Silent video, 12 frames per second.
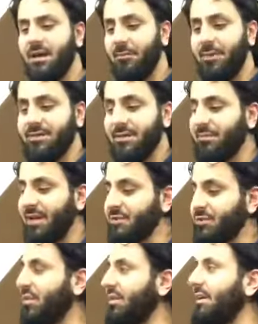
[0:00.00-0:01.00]
But sometimes
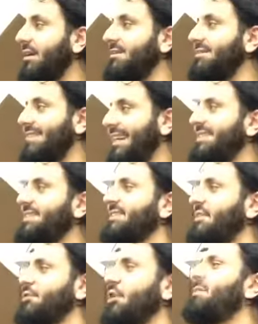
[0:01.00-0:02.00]
we think status
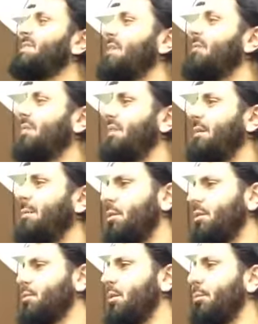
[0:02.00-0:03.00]
and job is everything. But
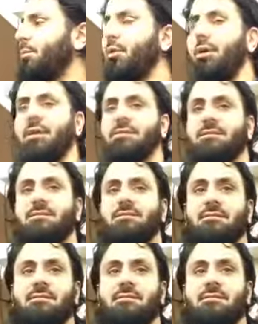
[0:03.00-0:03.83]
what's more important is,